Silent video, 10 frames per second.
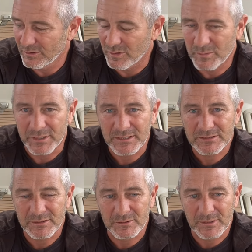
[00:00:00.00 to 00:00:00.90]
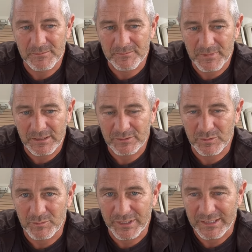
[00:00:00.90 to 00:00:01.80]
lot of money, so I don't
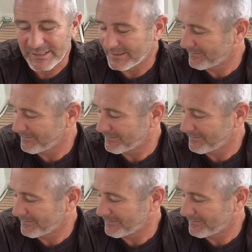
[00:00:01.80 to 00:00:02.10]
want to break it.